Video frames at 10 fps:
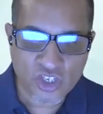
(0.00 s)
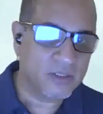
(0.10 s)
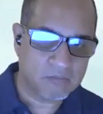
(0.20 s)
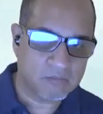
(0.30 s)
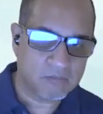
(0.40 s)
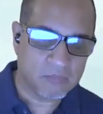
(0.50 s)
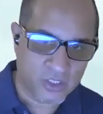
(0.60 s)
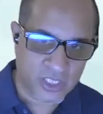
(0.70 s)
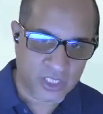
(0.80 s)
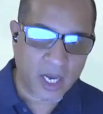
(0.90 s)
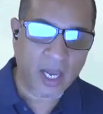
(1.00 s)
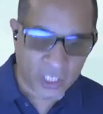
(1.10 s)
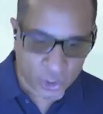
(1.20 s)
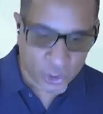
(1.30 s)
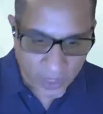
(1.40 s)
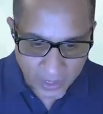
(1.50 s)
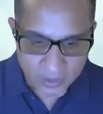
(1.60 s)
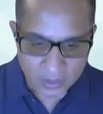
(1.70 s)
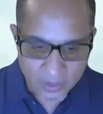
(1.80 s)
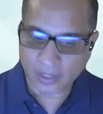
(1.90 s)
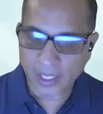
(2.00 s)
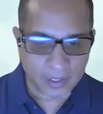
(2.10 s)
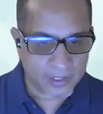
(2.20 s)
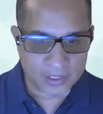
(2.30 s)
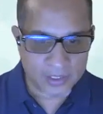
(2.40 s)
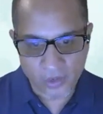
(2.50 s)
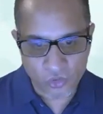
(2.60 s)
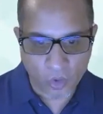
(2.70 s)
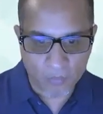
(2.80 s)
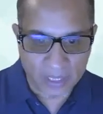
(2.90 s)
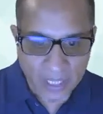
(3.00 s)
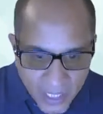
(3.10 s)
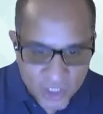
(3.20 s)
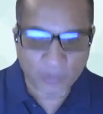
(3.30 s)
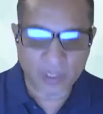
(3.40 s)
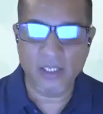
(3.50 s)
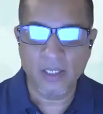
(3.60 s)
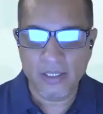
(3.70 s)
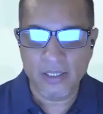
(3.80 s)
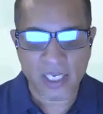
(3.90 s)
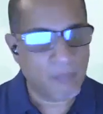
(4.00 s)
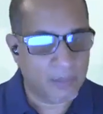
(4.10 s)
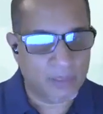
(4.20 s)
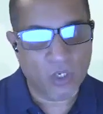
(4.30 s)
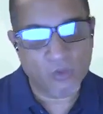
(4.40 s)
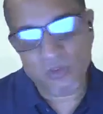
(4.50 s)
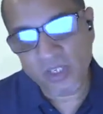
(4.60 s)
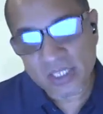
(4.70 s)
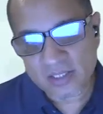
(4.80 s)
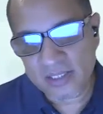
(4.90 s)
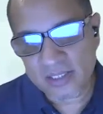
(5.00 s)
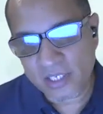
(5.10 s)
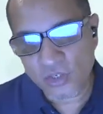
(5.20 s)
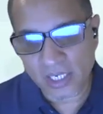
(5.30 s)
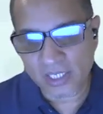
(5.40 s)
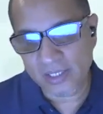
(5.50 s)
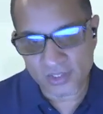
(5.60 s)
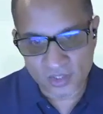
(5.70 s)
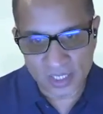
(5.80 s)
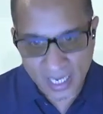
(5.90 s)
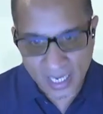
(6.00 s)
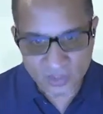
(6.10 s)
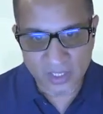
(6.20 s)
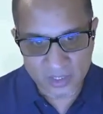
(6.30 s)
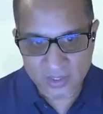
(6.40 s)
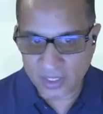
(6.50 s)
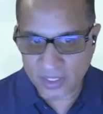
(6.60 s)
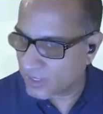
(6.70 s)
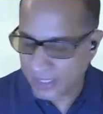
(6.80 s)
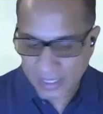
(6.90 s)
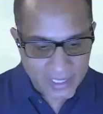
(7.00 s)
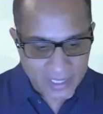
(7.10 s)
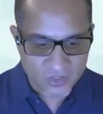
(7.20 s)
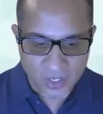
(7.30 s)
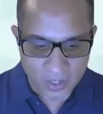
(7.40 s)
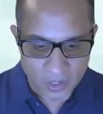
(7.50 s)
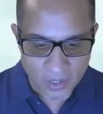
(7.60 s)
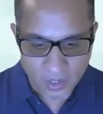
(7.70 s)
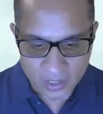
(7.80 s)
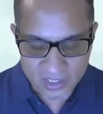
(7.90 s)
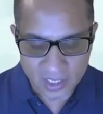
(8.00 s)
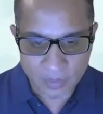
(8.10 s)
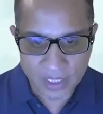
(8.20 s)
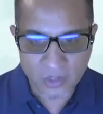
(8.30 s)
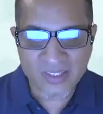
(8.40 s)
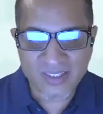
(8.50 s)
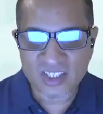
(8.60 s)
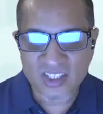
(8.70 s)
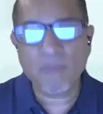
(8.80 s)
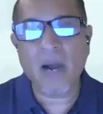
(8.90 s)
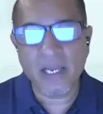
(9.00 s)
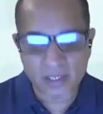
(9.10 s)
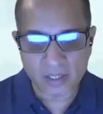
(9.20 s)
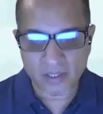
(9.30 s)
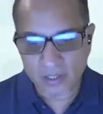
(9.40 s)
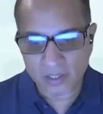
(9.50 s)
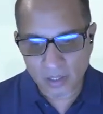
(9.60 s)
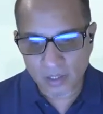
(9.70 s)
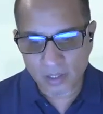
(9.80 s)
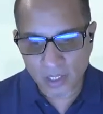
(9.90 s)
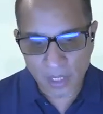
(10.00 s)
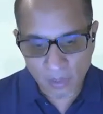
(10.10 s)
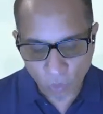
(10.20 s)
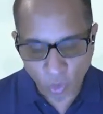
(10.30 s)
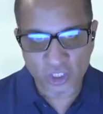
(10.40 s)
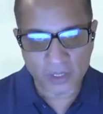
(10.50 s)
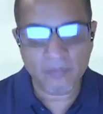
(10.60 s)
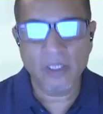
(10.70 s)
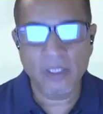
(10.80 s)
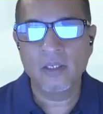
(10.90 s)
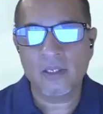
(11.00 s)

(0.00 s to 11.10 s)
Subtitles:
check the data at your end. Like, hey, is there a drop in engagement? That might be one of the reasons that you're getting listed at CSS. Has there been a recent spike in email volume?